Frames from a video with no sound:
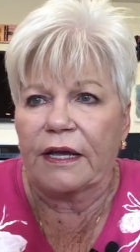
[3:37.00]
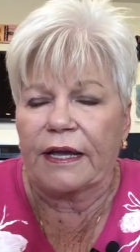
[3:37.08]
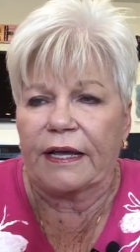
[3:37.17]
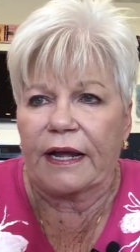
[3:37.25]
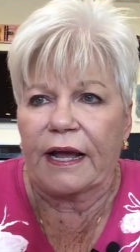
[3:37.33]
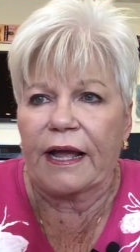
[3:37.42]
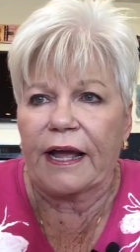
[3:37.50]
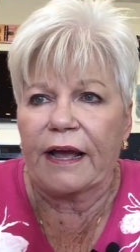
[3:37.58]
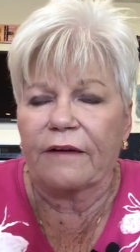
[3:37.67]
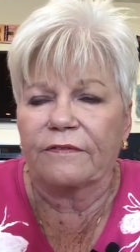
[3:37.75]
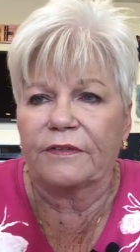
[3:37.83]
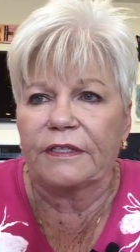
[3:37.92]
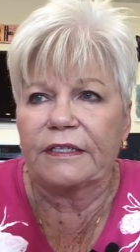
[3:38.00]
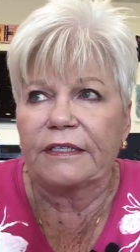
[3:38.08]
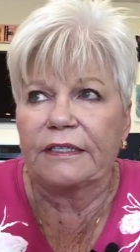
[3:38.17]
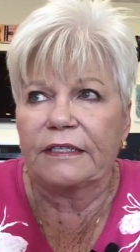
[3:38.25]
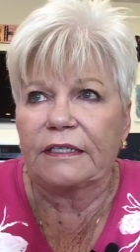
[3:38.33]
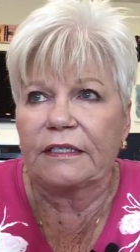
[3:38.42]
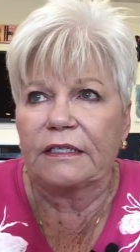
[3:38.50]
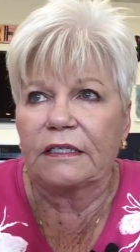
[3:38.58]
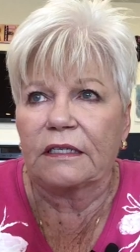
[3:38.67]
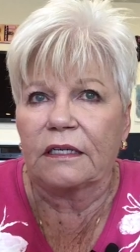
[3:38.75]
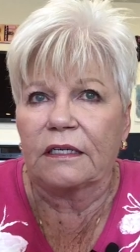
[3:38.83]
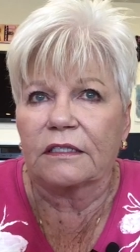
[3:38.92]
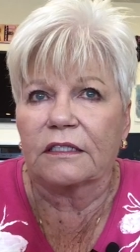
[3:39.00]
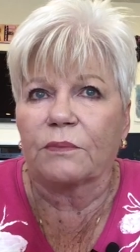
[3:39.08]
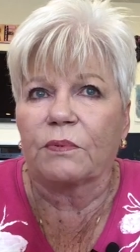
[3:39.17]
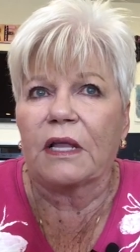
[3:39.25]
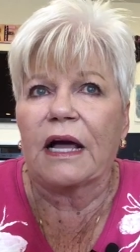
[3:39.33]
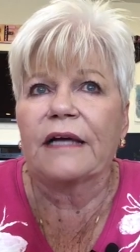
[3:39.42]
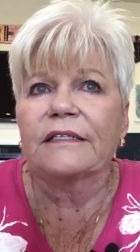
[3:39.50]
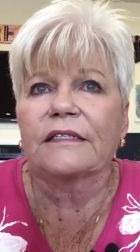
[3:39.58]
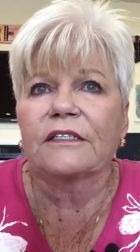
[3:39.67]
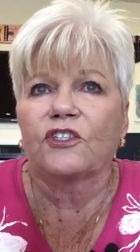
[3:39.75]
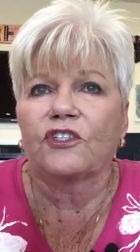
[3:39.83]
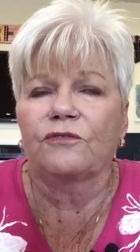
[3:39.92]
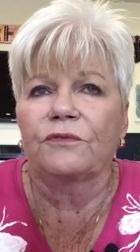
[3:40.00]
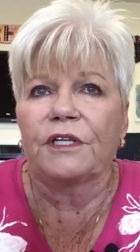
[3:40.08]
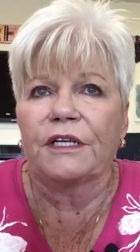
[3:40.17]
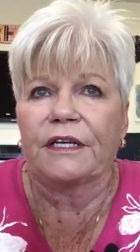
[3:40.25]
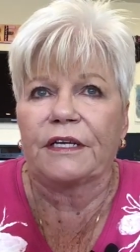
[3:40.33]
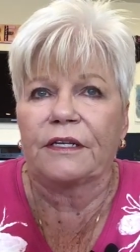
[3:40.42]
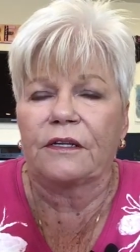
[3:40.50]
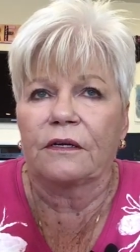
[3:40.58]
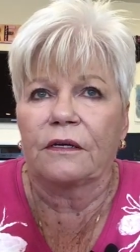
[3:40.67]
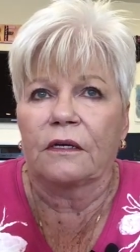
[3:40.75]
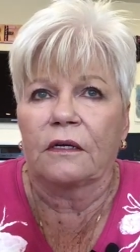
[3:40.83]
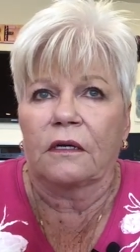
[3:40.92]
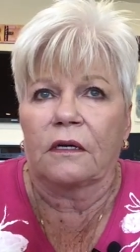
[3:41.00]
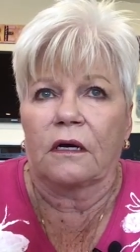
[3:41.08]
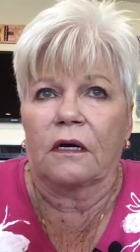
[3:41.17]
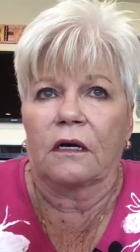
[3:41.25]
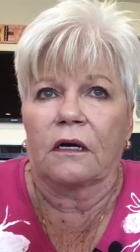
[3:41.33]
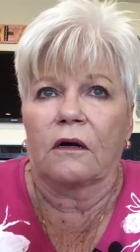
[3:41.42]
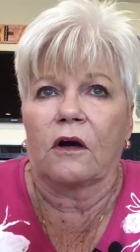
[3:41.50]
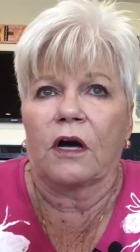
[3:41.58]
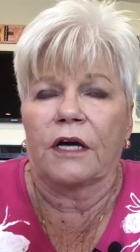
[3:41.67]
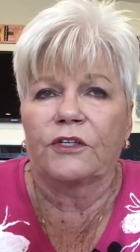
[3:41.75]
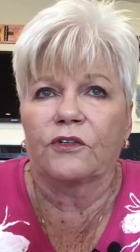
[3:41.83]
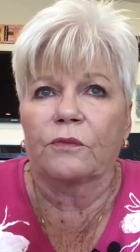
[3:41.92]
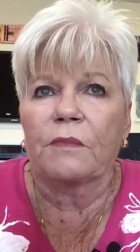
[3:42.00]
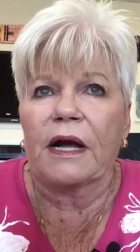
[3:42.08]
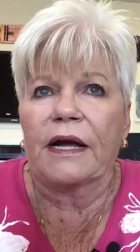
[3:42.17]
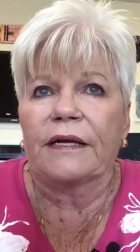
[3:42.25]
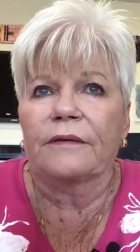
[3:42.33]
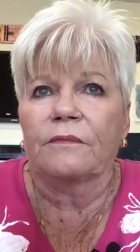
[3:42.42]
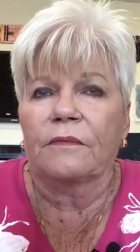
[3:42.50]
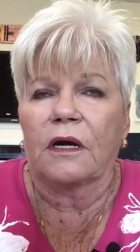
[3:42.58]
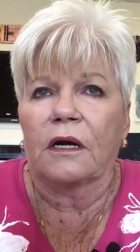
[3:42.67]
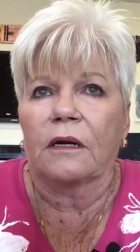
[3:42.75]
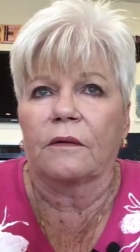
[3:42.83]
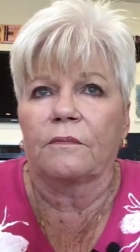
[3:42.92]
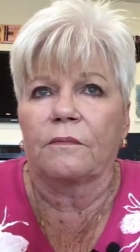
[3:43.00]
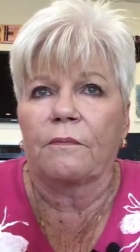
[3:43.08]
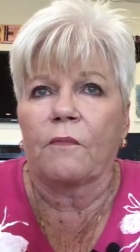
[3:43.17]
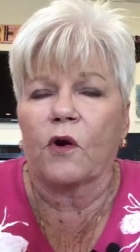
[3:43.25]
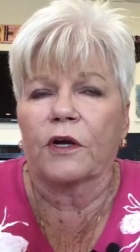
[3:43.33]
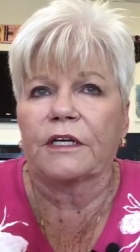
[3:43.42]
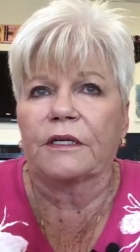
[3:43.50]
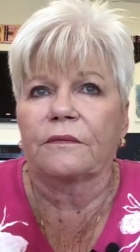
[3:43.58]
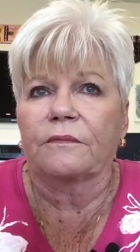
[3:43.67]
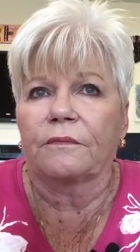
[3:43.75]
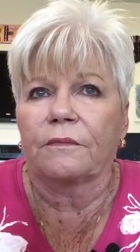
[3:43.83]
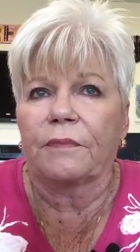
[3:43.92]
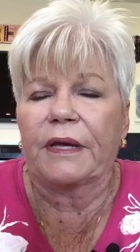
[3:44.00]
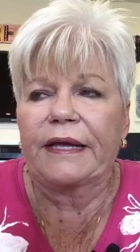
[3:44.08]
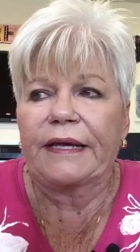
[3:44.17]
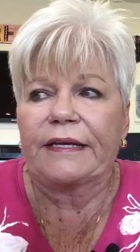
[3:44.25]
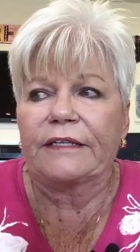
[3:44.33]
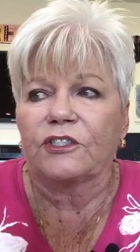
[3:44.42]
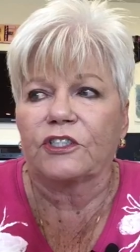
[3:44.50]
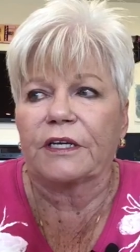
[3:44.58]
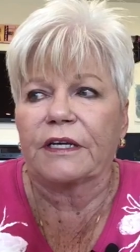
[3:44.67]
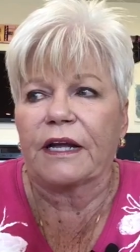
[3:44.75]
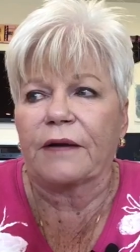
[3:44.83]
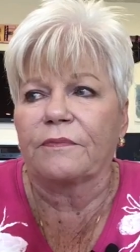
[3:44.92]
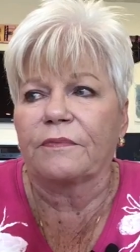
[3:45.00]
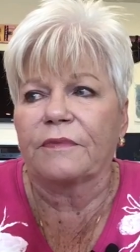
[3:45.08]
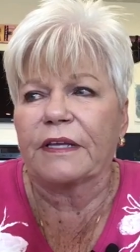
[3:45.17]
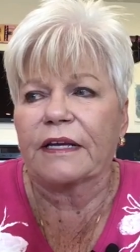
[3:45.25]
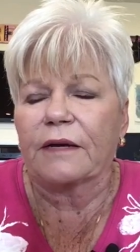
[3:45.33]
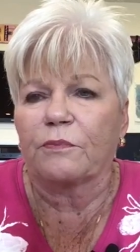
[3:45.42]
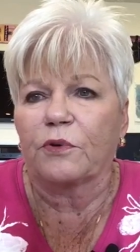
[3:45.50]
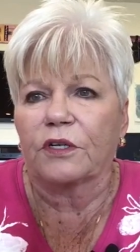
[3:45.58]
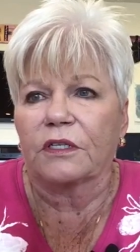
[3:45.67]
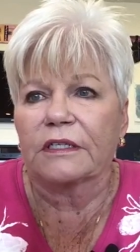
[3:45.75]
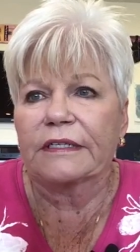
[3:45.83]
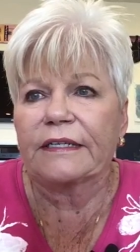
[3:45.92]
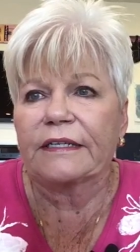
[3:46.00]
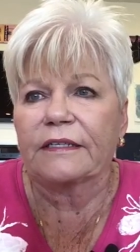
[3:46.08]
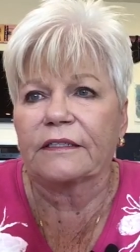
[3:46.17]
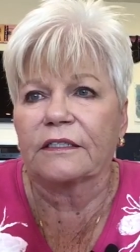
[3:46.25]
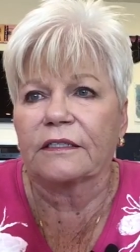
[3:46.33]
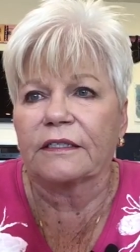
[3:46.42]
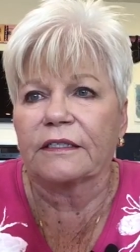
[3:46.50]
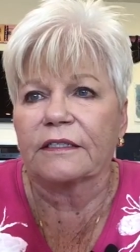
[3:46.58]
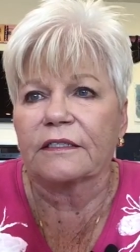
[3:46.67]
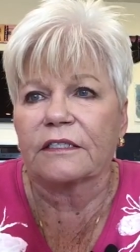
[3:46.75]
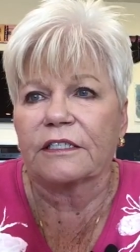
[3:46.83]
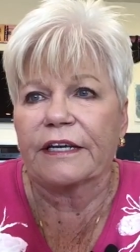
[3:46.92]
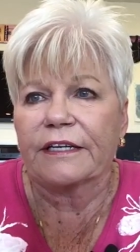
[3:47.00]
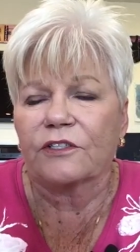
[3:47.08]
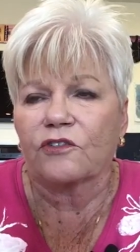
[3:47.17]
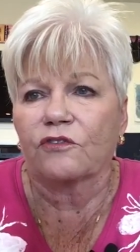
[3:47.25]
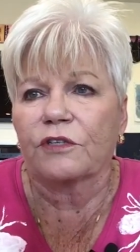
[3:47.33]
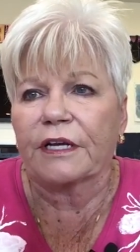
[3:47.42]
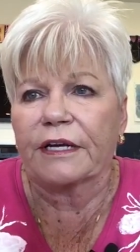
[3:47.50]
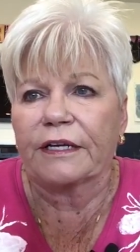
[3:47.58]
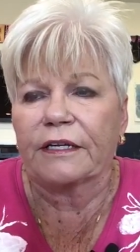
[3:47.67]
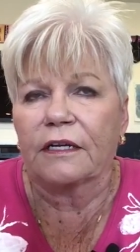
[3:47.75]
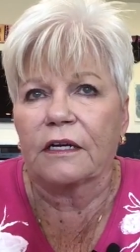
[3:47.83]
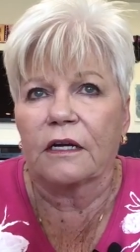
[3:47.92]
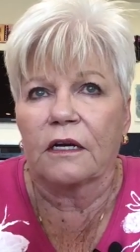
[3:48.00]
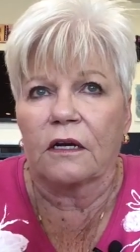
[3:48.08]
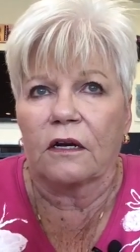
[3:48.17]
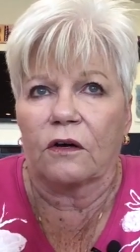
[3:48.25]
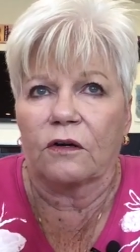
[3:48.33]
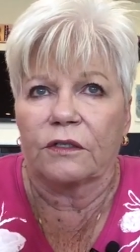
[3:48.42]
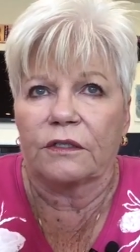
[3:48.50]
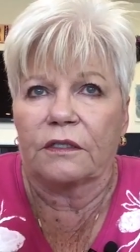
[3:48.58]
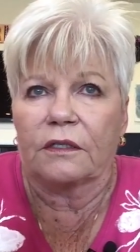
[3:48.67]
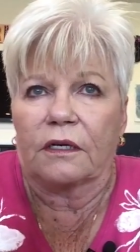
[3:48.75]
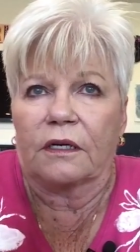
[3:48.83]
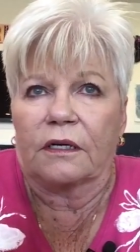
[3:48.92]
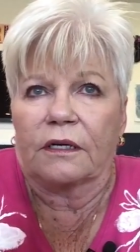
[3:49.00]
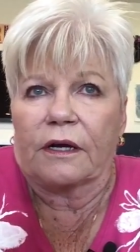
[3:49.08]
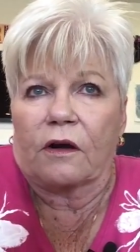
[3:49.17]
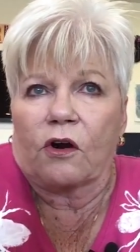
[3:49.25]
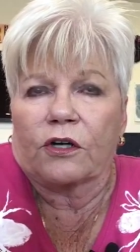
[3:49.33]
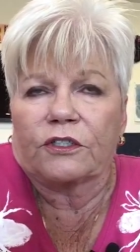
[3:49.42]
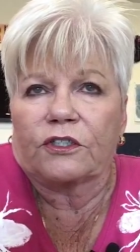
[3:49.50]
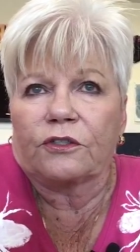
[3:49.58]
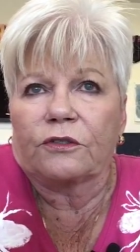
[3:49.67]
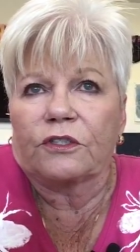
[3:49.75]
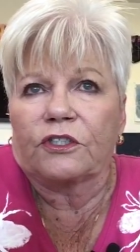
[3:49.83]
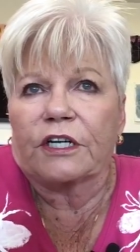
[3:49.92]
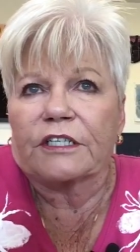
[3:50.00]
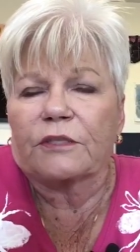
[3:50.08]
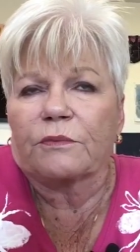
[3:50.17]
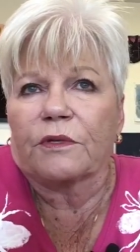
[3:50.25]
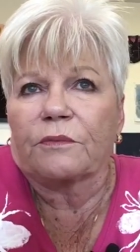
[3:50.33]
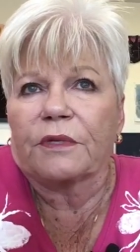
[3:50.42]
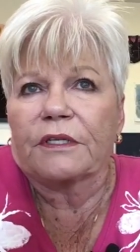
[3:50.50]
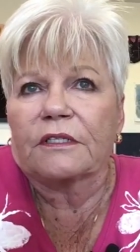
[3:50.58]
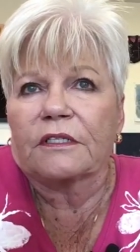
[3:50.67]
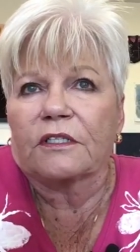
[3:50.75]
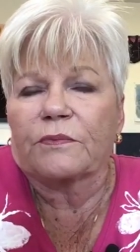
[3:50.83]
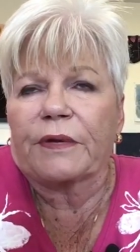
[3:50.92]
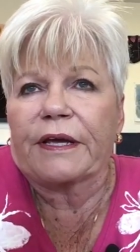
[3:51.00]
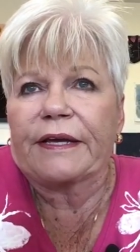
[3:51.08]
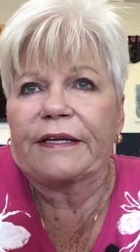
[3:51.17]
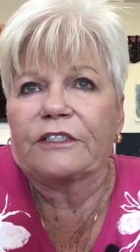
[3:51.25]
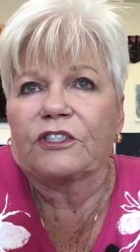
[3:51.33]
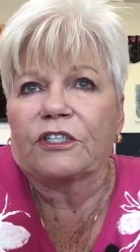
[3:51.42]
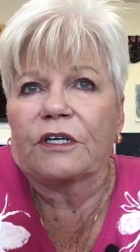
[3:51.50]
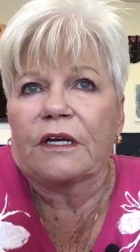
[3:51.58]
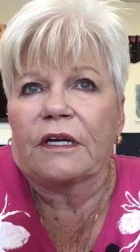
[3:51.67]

and I have the supplies that you need under my market page, and I think I put a link to this yesterday on ARTitude Adjustment business page.